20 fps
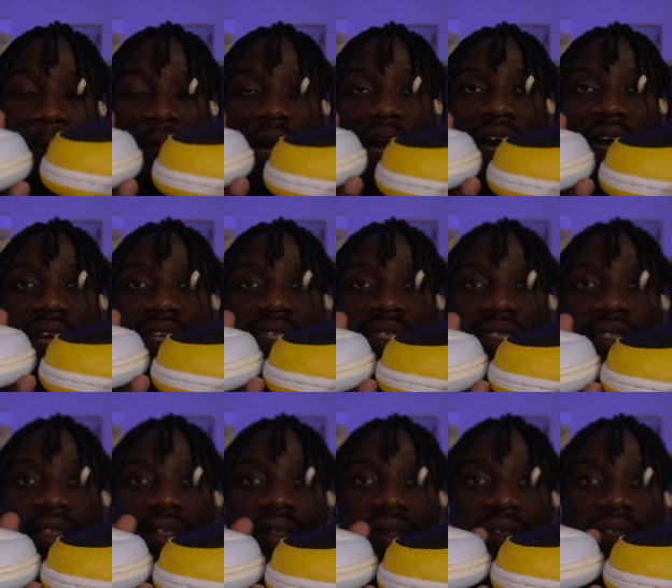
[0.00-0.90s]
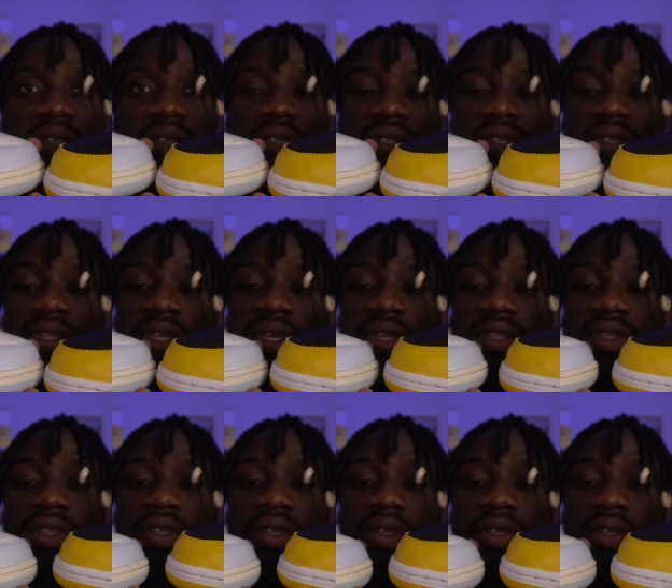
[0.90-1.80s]
higher than
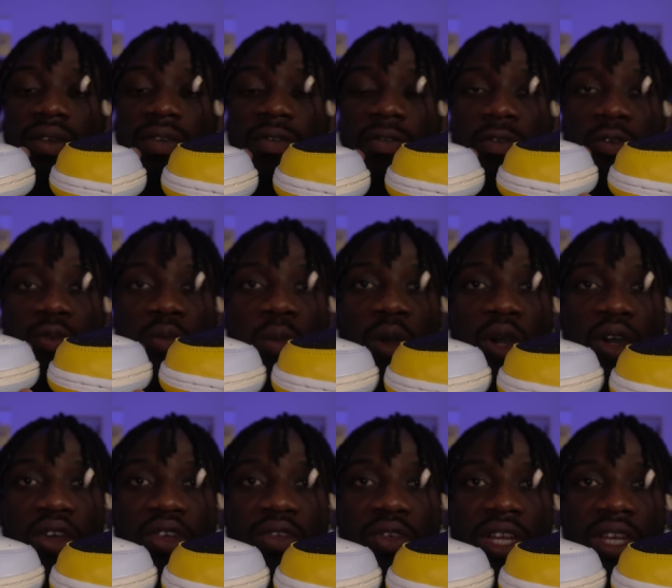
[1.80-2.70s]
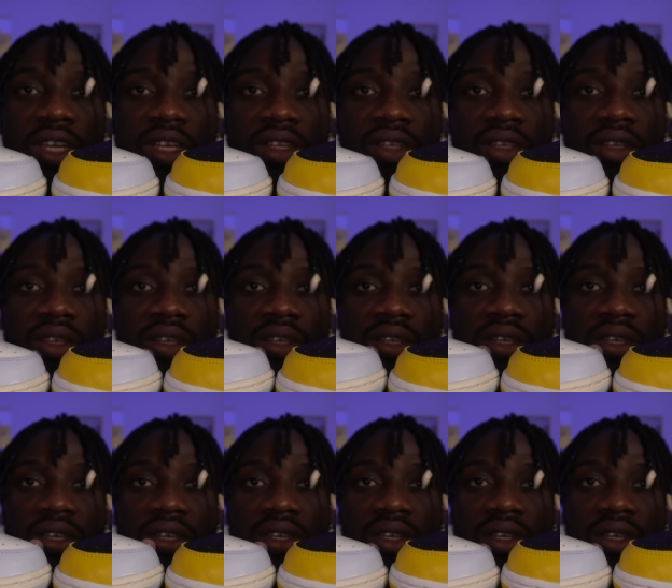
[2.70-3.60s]
the football gray.
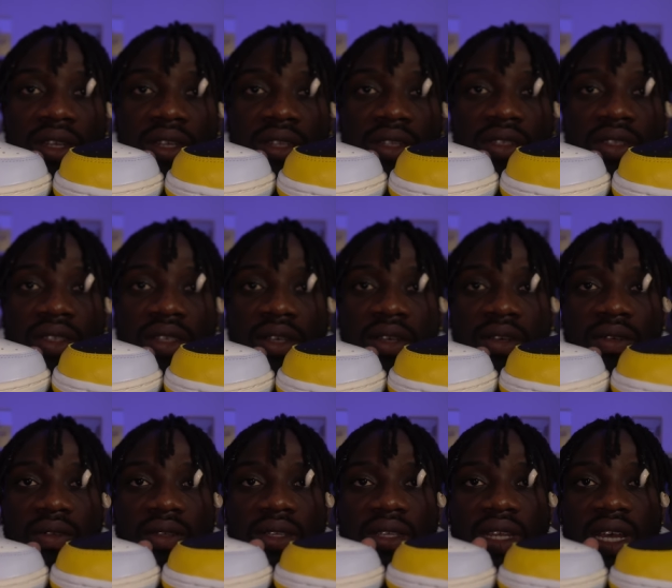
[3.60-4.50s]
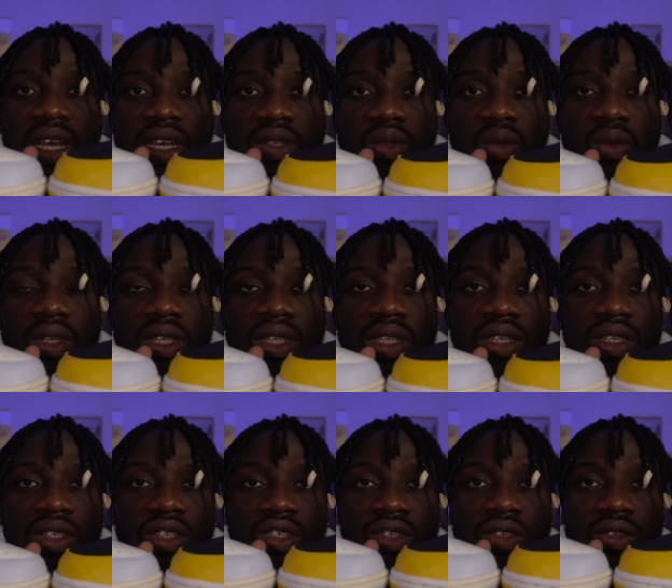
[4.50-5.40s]
So that's one
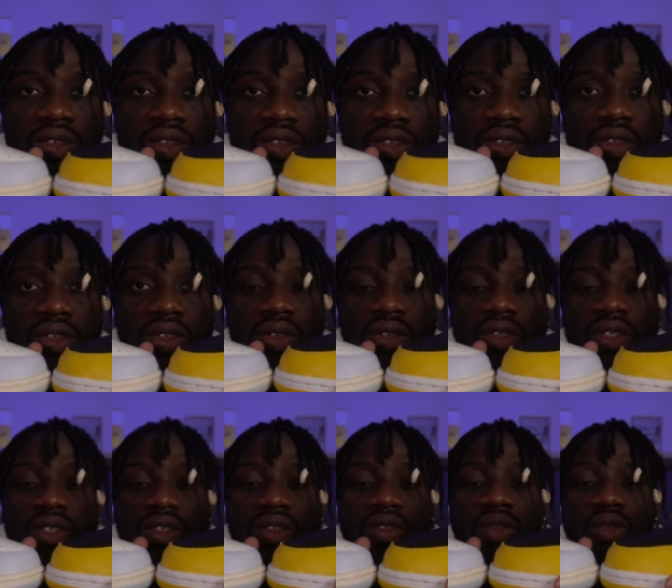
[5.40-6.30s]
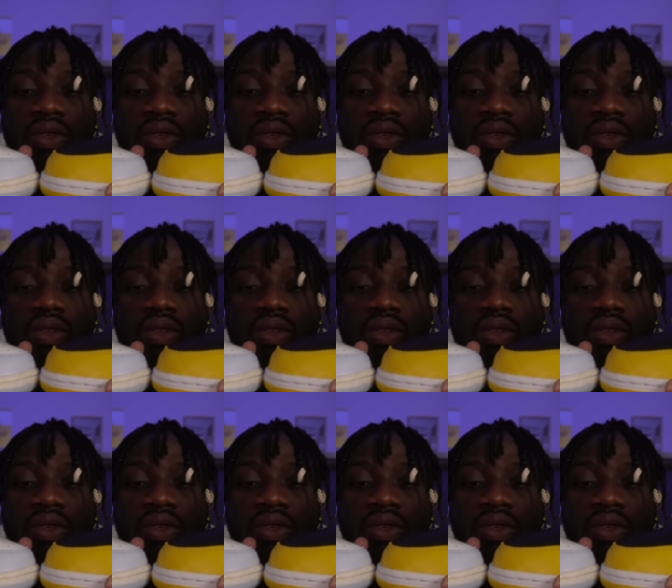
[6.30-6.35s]
thing you should notice